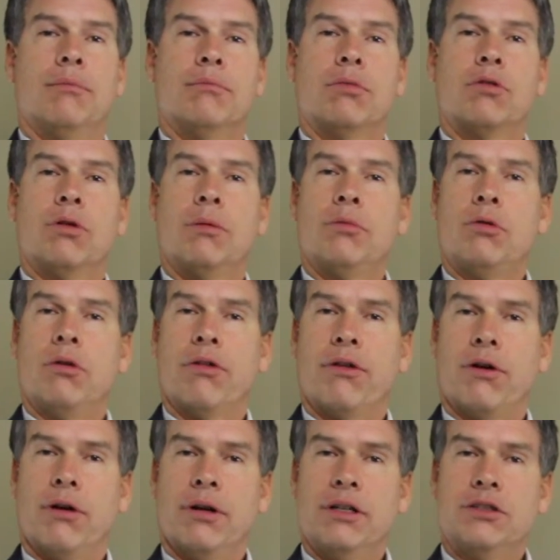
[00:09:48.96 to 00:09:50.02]
criminal
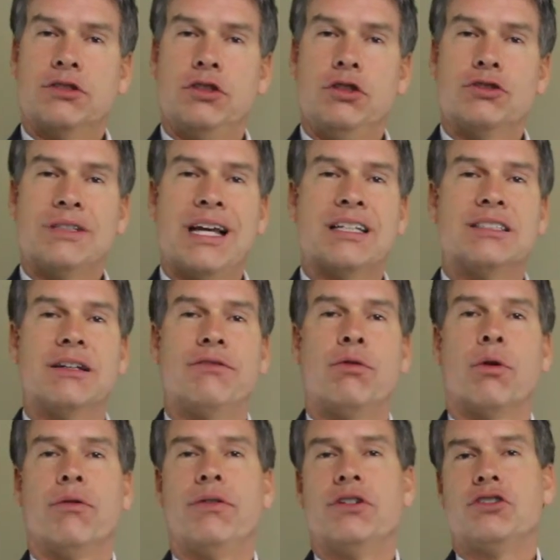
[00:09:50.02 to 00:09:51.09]
authorities to use asset
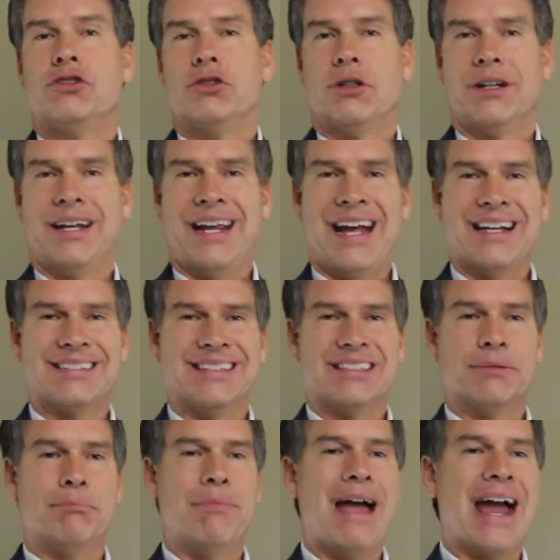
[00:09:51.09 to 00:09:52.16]
forfeiture to get
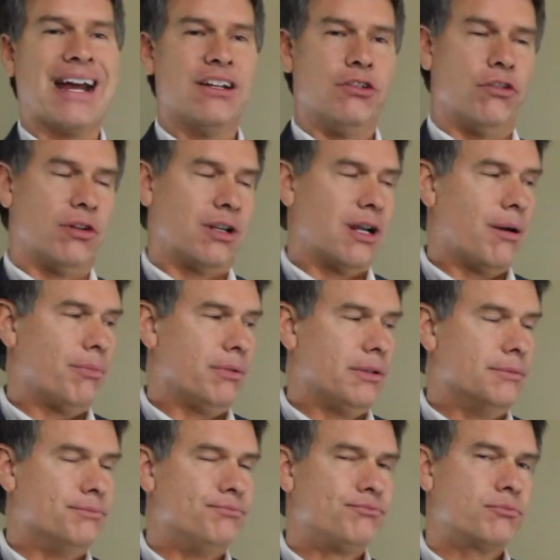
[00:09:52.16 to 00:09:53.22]
assets back into the company.
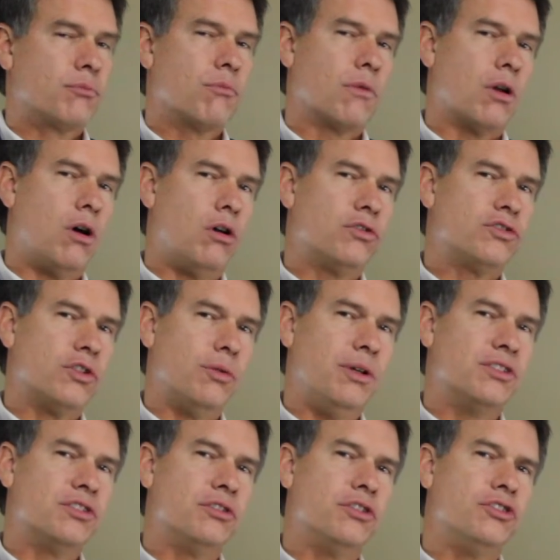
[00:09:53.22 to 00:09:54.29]
Also,
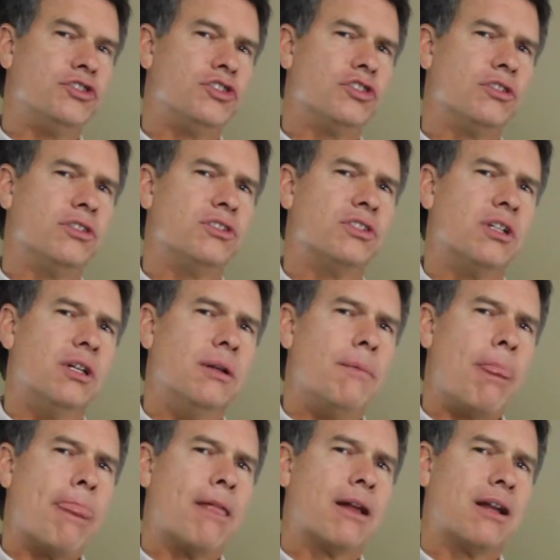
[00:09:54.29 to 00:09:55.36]
is an insurance
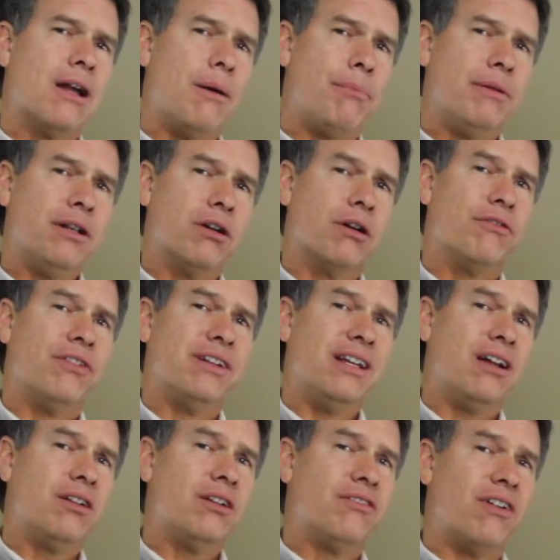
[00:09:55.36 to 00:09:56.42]
company or
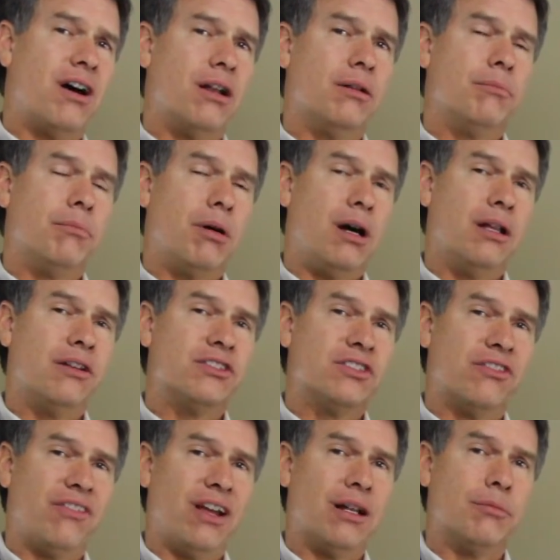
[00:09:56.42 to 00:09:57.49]
fidelity bonds
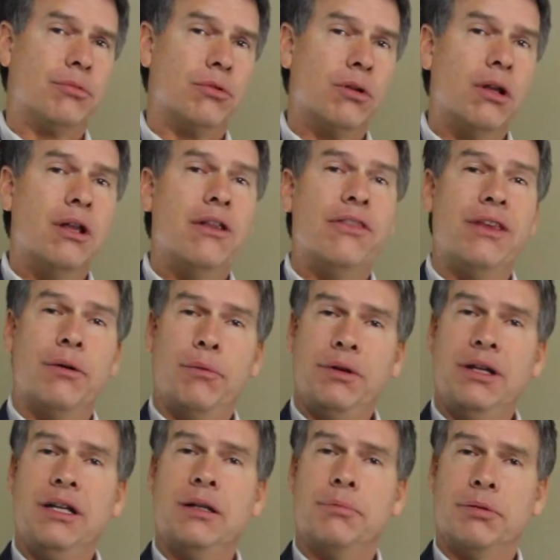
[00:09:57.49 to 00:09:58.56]
available that we
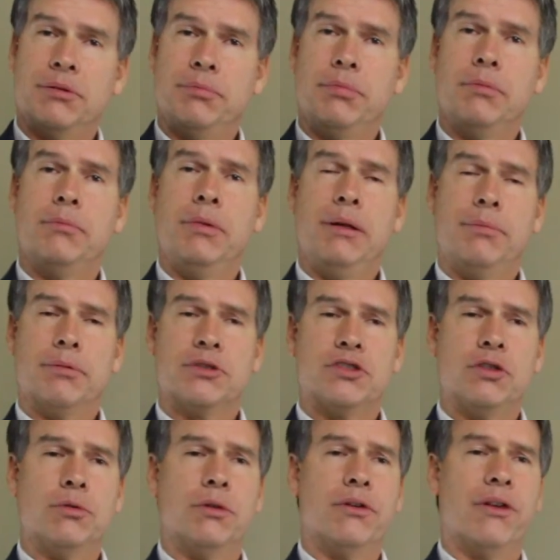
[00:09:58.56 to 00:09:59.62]
need to be
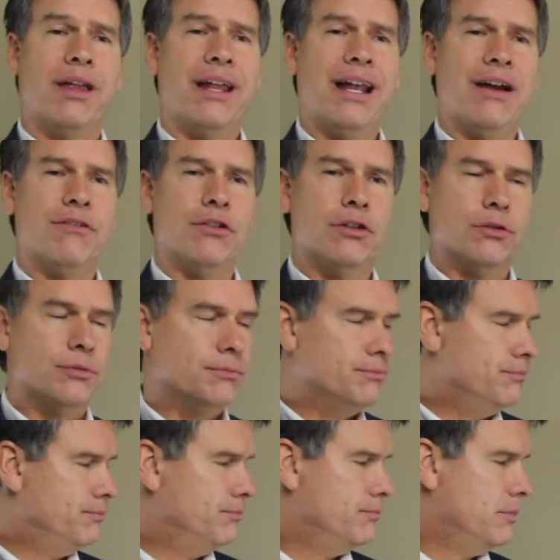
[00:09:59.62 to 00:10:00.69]
pursuing that avenue.
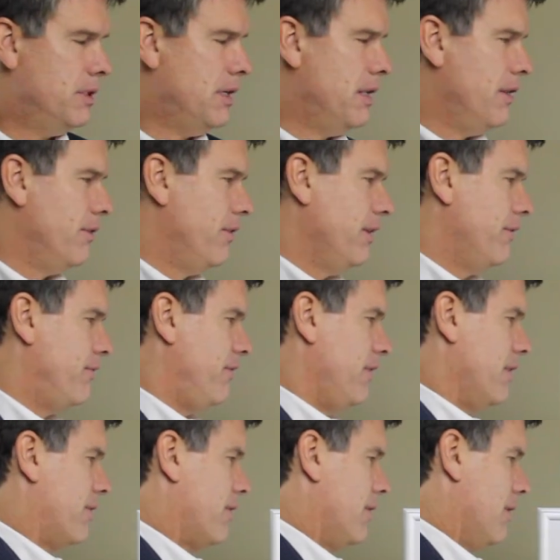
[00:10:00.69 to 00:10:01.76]
The
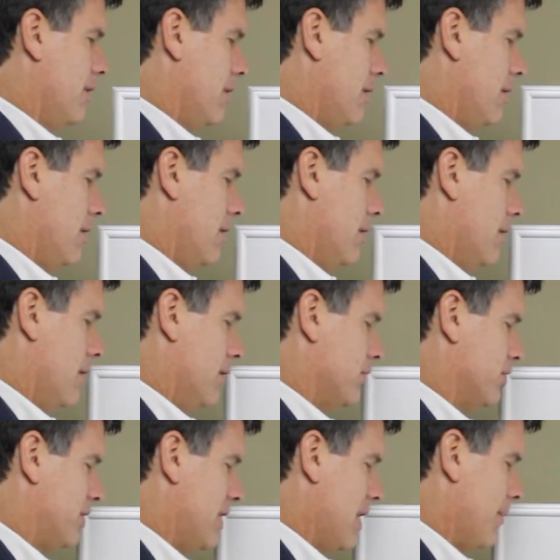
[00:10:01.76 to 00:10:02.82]
fifth
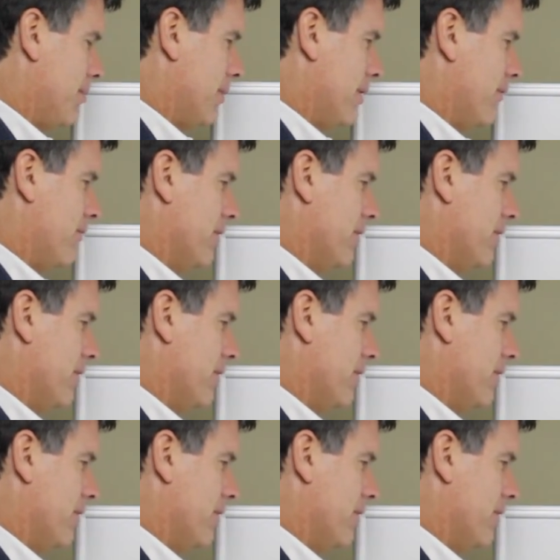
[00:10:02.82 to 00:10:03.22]
step of